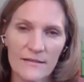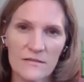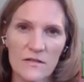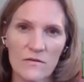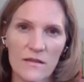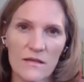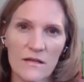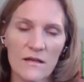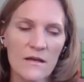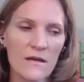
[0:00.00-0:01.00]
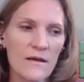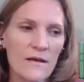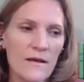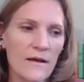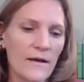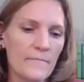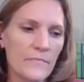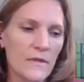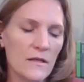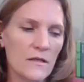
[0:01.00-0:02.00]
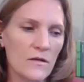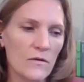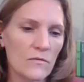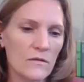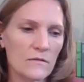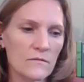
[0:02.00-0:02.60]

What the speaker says: And so I think, you know,